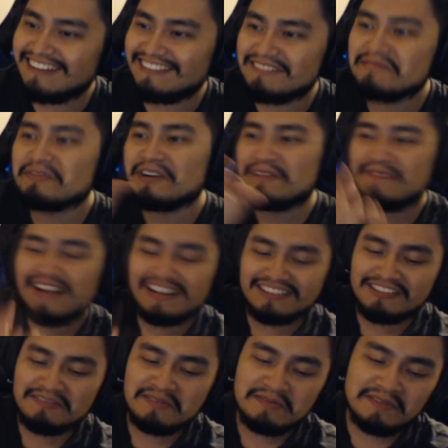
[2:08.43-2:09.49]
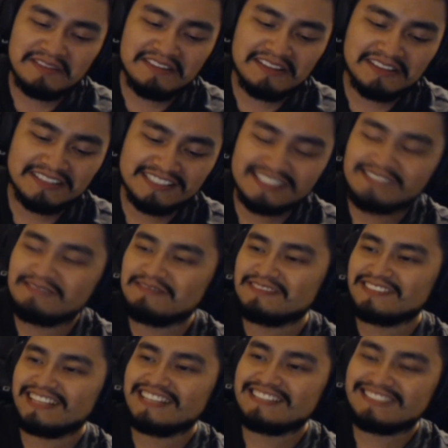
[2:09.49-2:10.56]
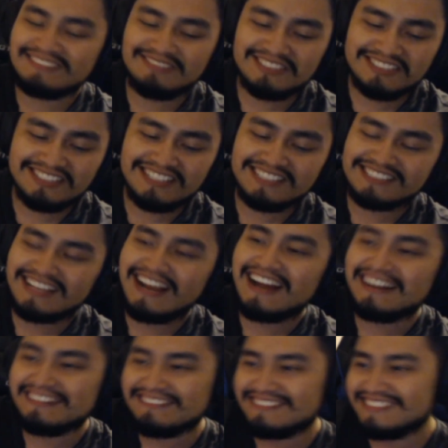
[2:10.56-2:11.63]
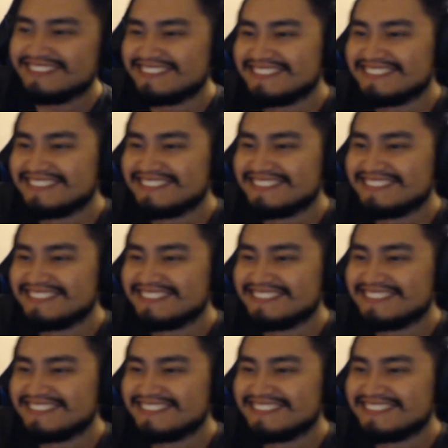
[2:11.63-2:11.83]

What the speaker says: All right, let me run it back a little bit, and then let's get into where she gets the high note.